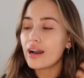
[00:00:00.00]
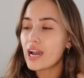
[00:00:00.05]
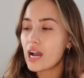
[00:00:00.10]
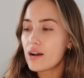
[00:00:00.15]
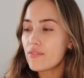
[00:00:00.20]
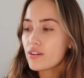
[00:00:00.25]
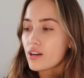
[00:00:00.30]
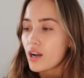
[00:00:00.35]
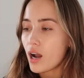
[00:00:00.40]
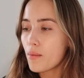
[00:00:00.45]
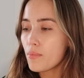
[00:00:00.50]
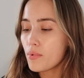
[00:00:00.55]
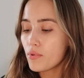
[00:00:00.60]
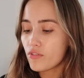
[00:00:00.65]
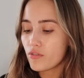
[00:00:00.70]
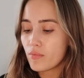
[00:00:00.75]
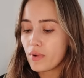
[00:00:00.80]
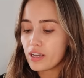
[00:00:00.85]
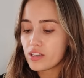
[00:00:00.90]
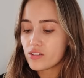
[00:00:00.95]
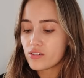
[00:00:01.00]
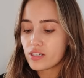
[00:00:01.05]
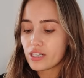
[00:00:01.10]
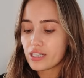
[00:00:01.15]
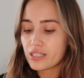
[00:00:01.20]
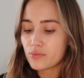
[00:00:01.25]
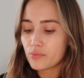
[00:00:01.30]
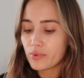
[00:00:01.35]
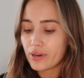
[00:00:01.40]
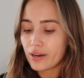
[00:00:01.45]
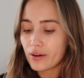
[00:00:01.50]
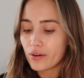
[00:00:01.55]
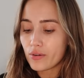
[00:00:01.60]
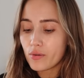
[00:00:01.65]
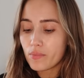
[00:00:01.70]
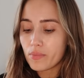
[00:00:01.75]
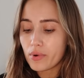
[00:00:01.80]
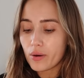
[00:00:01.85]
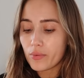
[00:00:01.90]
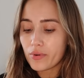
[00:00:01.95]
I have a couple from Astrid as
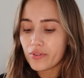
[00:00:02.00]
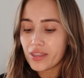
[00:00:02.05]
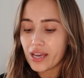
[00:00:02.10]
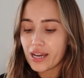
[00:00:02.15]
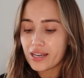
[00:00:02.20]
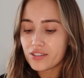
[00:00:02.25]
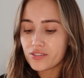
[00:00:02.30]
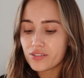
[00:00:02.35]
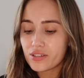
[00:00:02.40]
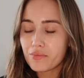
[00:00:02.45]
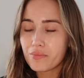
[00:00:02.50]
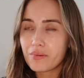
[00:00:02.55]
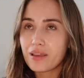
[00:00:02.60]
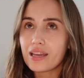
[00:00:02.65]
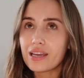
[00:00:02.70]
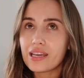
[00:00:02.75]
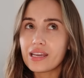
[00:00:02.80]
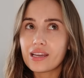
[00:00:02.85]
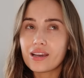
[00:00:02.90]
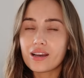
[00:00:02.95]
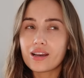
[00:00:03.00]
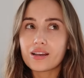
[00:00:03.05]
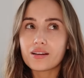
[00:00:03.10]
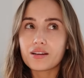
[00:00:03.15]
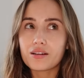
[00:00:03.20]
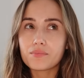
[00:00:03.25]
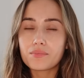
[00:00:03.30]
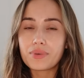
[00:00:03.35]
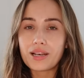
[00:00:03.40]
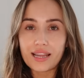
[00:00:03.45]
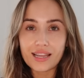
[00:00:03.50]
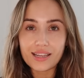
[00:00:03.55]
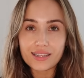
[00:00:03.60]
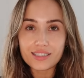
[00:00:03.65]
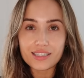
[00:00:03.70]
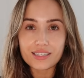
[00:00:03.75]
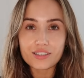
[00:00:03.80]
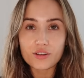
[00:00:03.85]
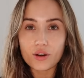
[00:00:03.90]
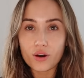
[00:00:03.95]
well, but with Astrid being
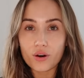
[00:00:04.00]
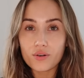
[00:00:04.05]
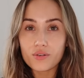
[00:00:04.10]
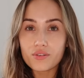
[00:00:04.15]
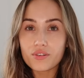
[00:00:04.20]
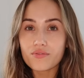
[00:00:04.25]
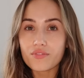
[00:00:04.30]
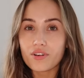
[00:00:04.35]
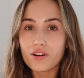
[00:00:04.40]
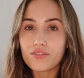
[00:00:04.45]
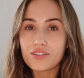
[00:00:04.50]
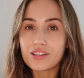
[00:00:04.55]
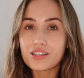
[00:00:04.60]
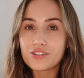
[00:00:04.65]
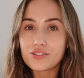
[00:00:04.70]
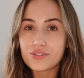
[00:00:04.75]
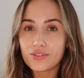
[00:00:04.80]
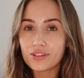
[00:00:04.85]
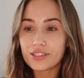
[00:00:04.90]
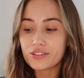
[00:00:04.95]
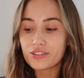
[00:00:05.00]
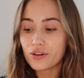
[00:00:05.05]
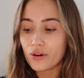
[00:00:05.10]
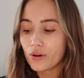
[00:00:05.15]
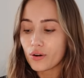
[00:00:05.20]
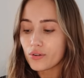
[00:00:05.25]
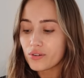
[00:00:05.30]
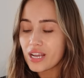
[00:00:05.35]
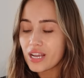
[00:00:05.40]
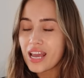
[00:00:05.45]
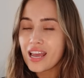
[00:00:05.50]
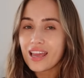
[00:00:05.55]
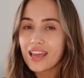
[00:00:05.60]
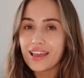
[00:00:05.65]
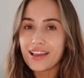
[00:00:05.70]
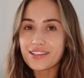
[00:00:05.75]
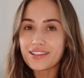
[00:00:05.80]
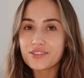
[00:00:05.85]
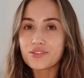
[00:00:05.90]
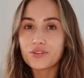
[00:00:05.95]
plated gold rather than solid gold,
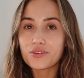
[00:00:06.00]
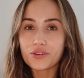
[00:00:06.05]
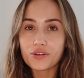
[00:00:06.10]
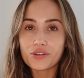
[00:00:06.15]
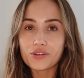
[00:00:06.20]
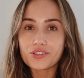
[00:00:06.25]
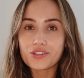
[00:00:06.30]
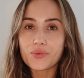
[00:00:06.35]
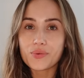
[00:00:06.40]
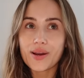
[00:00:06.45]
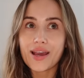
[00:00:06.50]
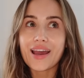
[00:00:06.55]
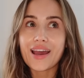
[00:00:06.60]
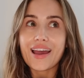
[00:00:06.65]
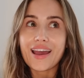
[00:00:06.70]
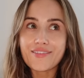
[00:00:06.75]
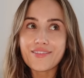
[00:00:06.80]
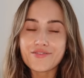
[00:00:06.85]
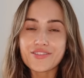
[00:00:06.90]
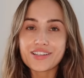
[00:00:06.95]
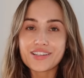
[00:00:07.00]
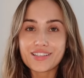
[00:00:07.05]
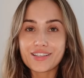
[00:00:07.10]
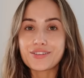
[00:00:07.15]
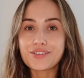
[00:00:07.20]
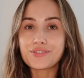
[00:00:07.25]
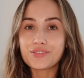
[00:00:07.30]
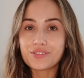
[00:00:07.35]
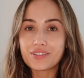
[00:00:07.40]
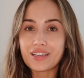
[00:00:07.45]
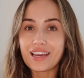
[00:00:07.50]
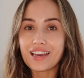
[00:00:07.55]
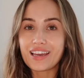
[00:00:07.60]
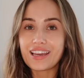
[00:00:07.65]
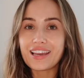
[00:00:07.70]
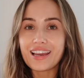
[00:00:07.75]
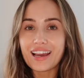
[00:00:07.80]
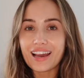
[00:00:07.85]
it's not good to wear every single day.